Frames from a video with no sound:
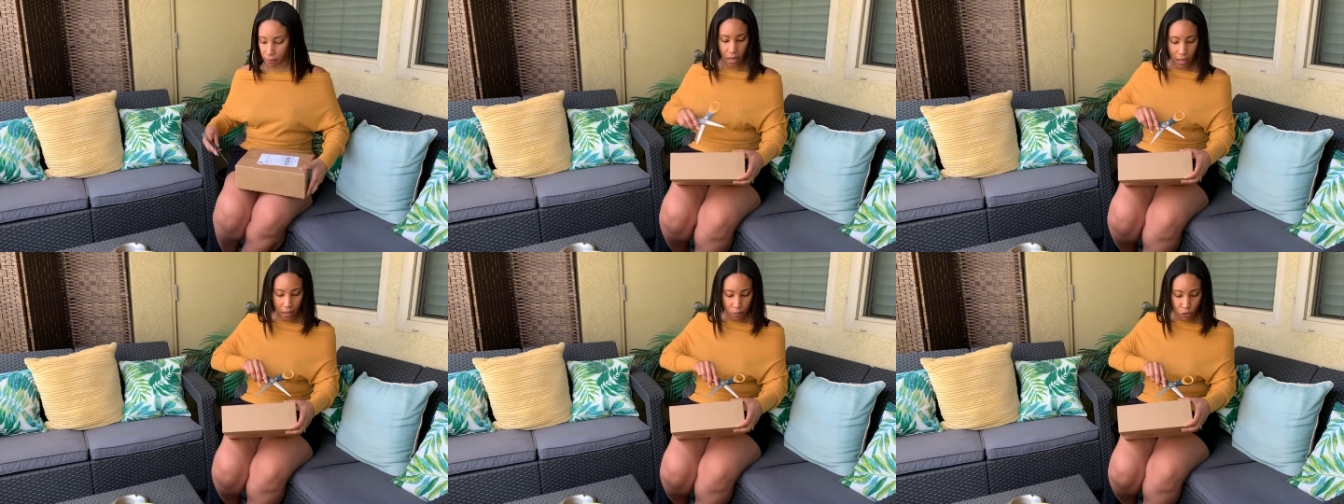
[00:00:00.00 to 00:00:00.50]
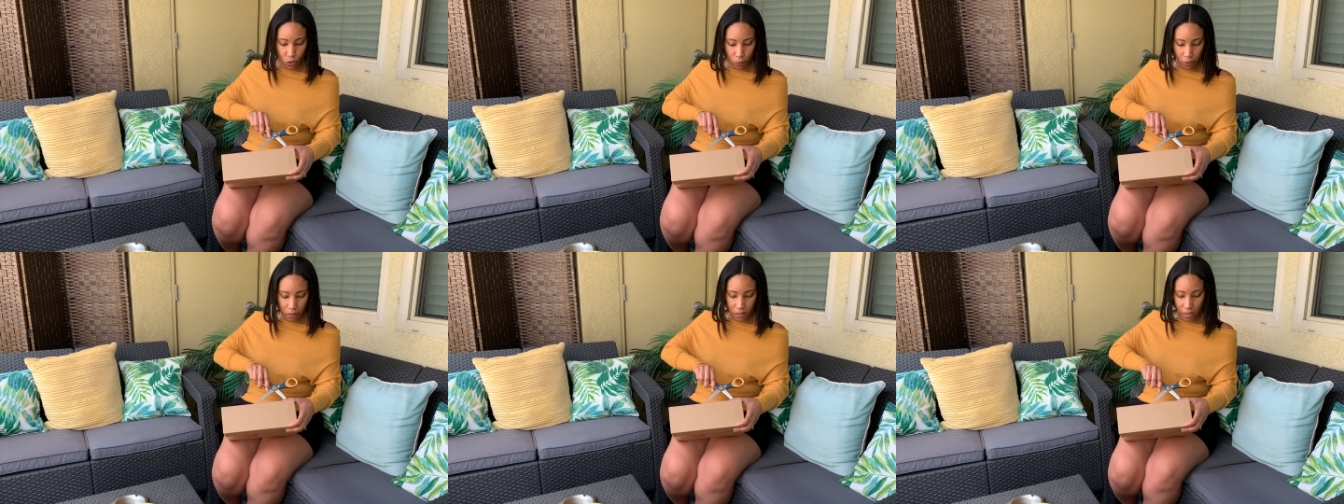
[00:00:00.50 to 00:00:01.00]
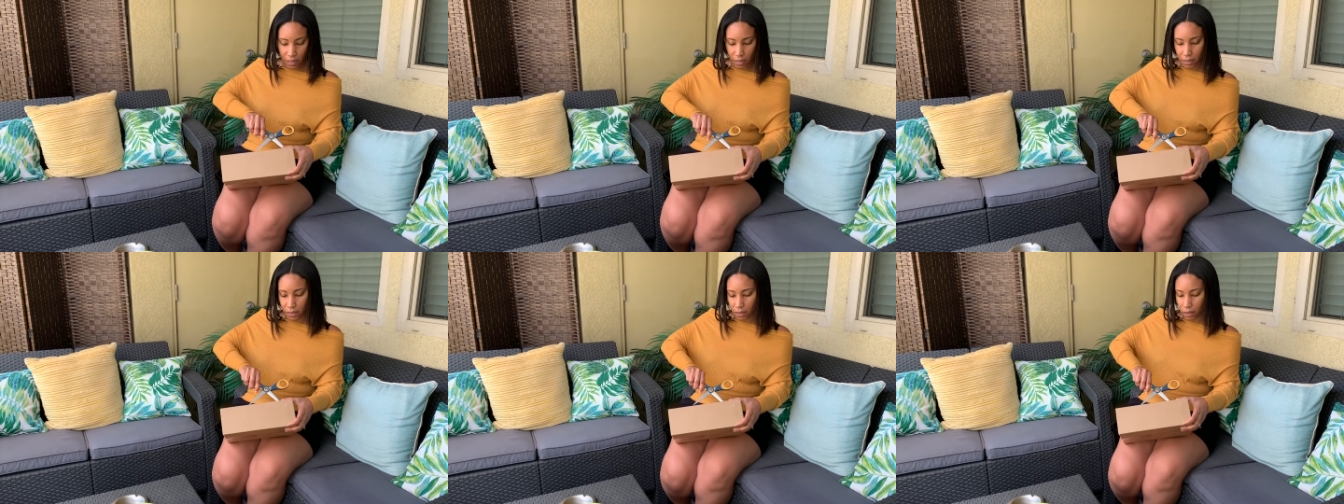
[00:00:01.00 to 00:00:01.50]
and I'm super excited
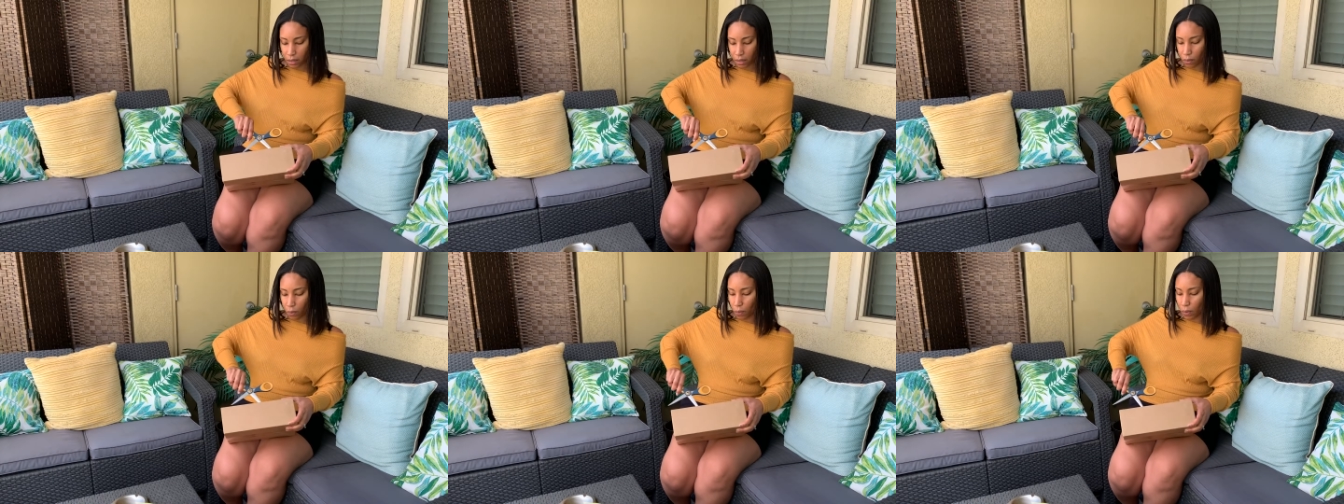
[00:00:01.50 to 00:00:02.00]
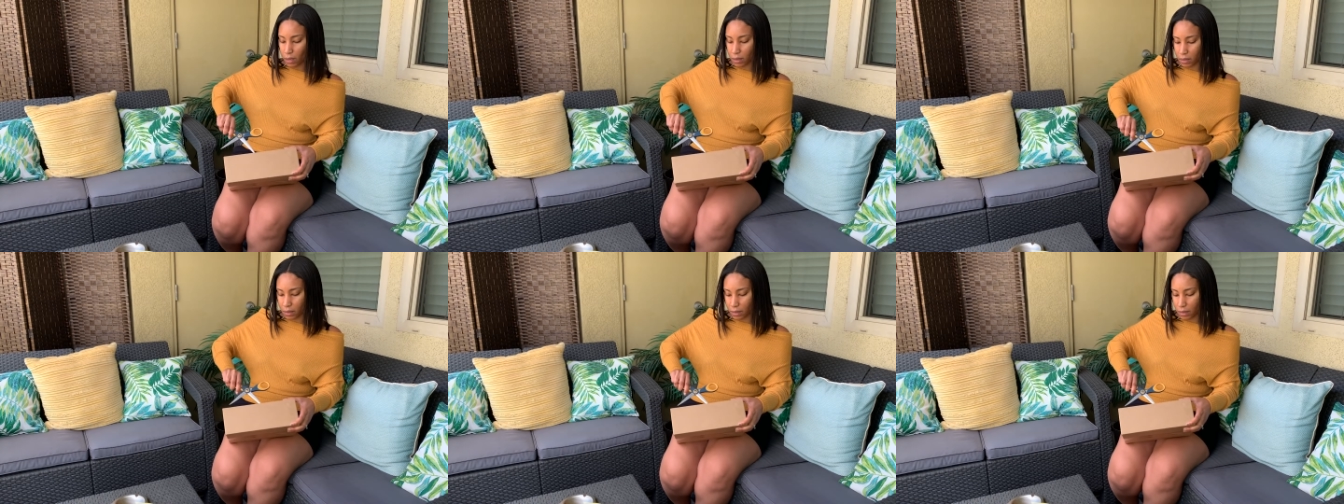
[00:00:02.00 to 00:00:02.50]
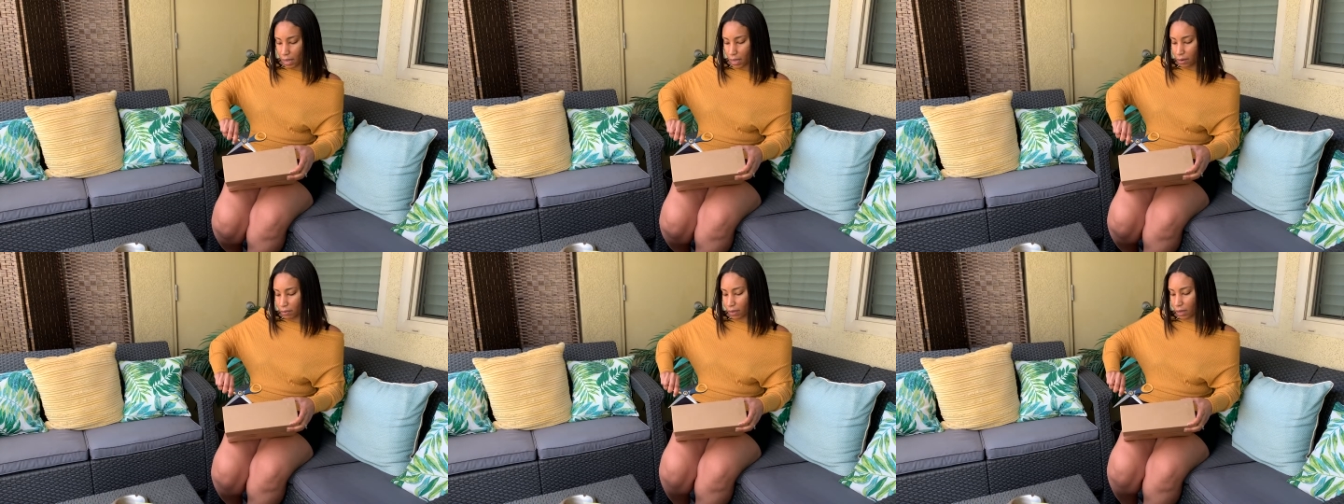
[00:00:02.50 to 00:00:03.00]
to see what is inside
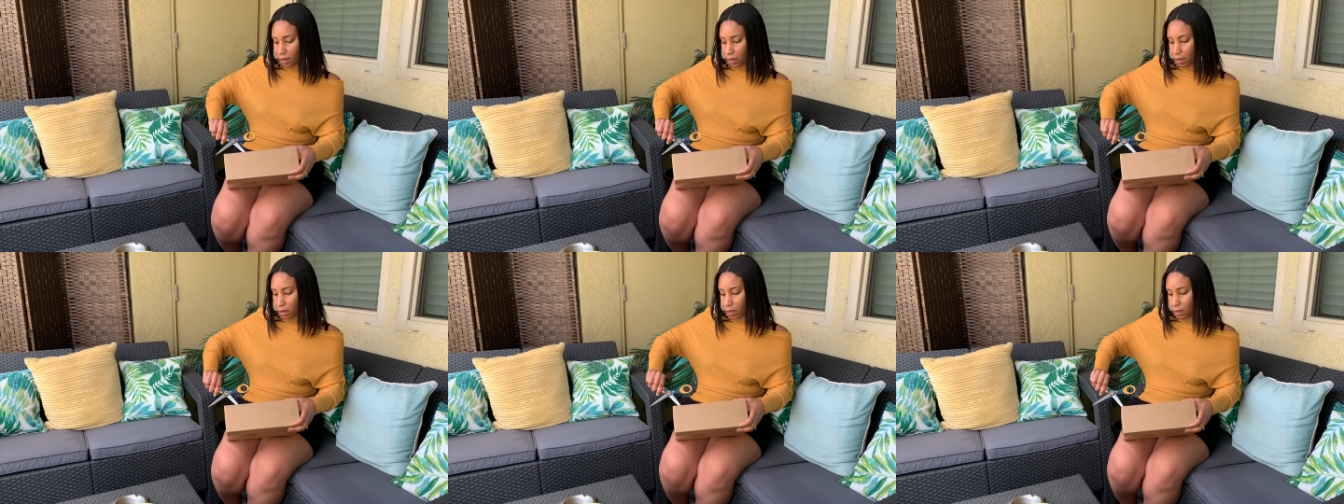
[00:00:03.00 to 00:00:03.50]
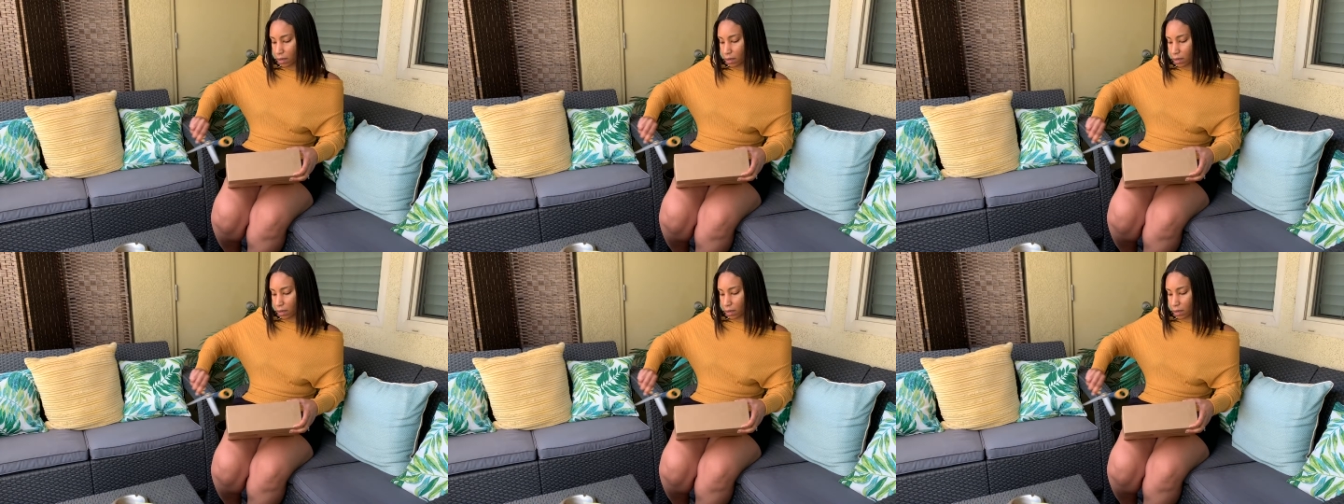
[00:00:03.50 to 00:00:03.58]
of here.